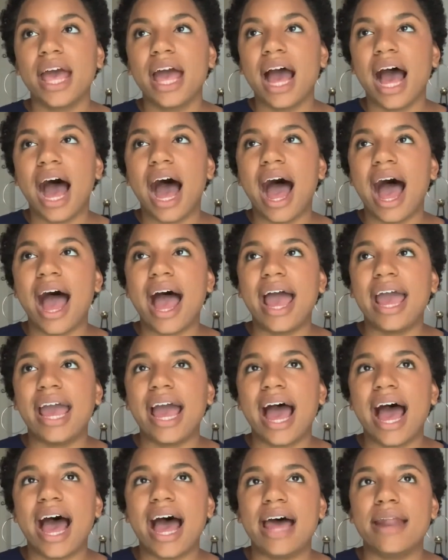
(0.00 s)
I
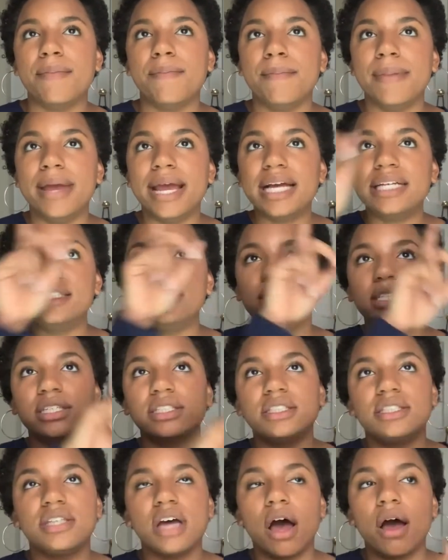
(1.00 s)
had missed
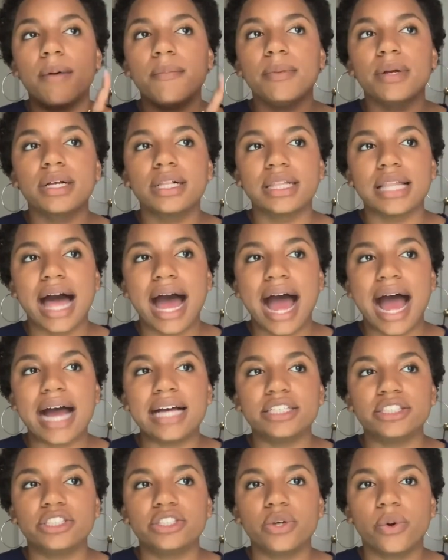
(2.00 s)
some
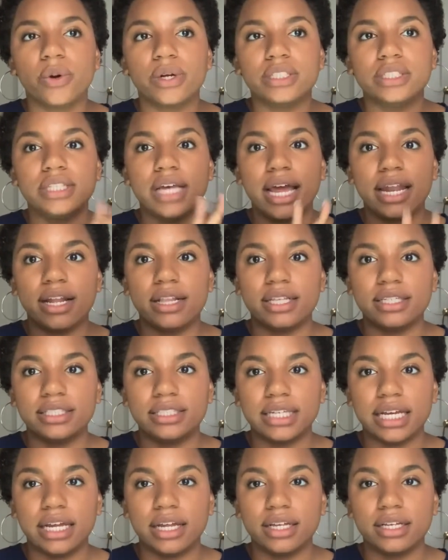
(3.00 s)
class towards the end of the
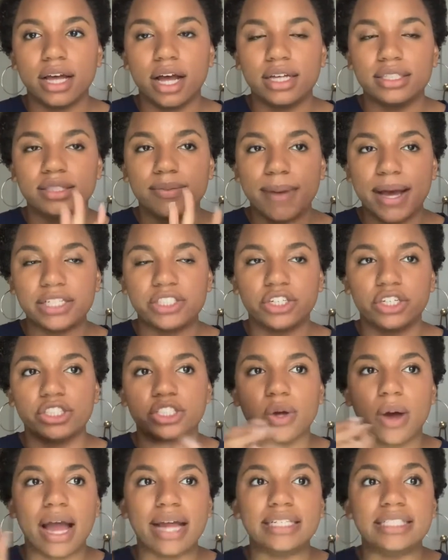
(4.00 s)
semester.
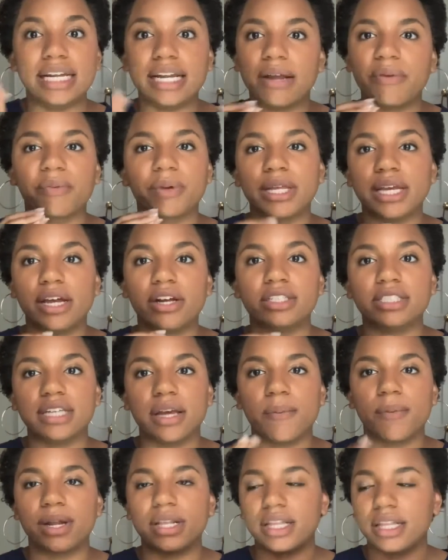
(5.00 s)
So I didn't really
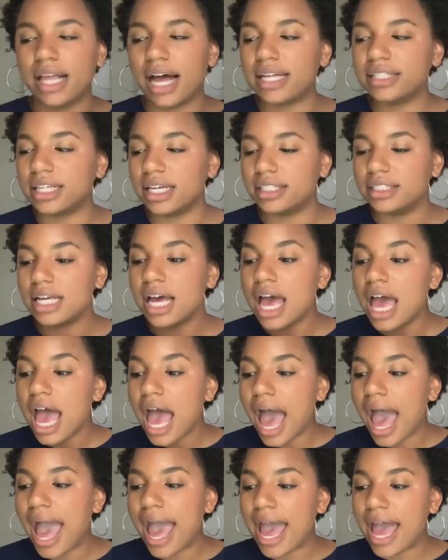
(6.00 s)
understand one of the lessons.
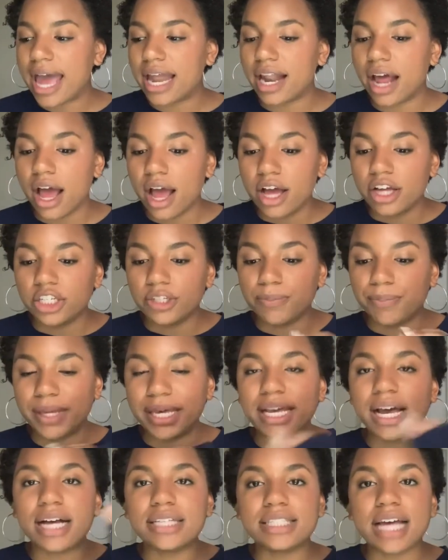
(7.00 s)
And
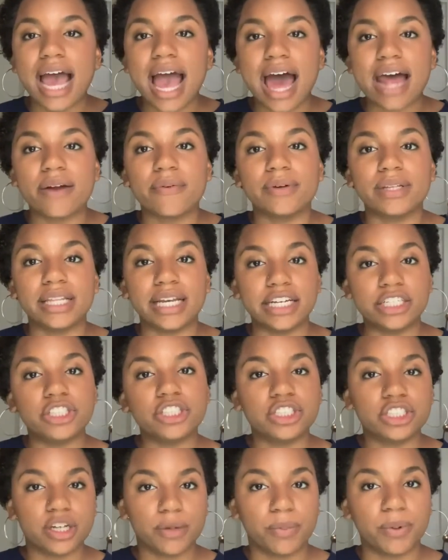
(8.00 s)
because I had a
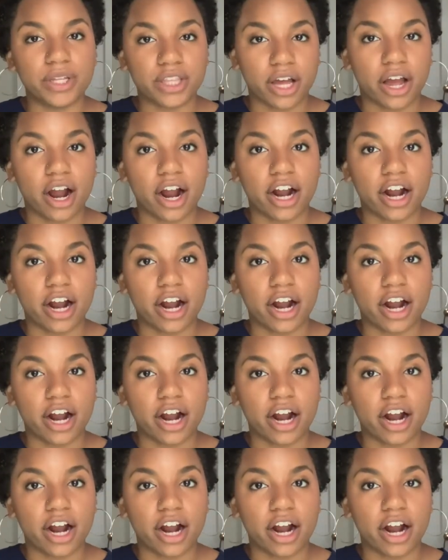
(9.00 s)
relationship with her,